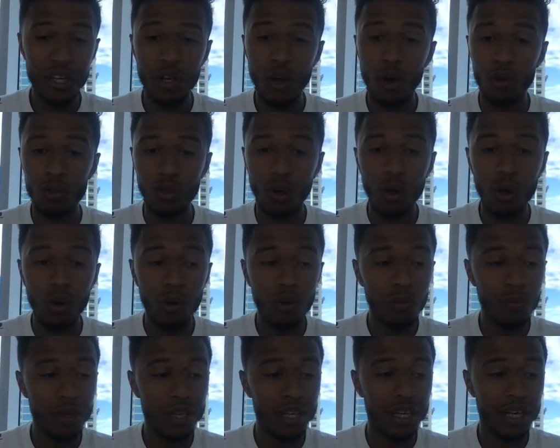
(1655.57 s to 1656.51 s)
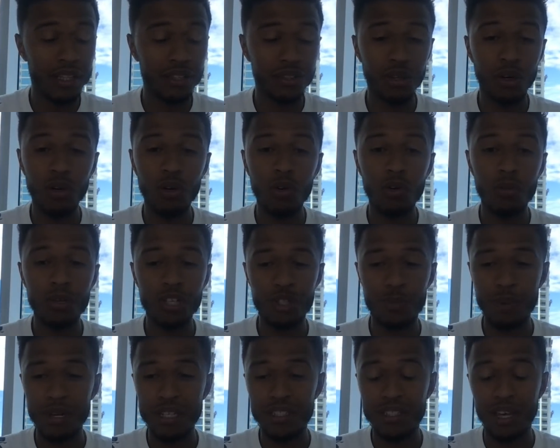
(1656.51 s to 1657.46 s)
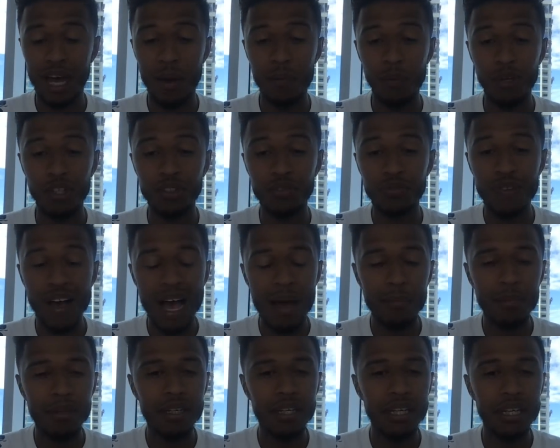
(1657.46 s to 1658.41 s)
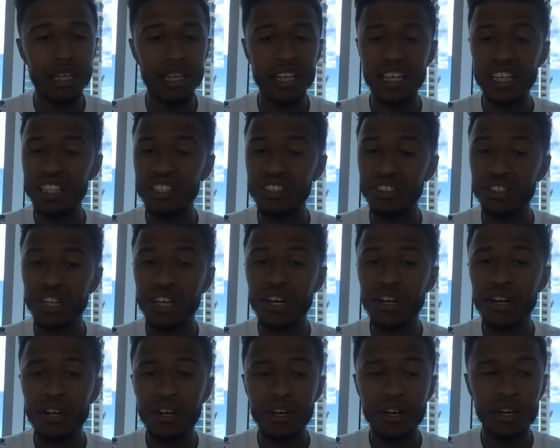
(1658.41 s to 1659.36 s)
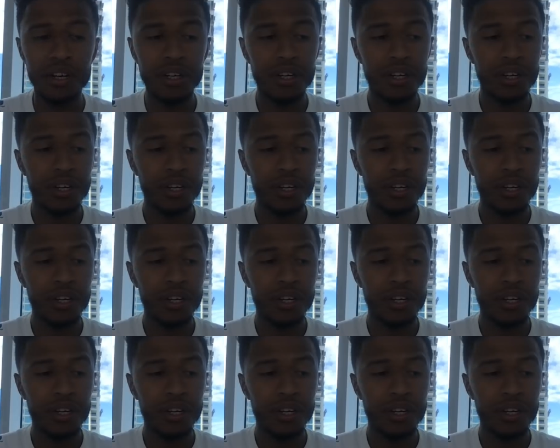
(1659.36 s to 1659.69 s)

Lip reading: goes home, he gets home, he spends time with his family, he eats dinner,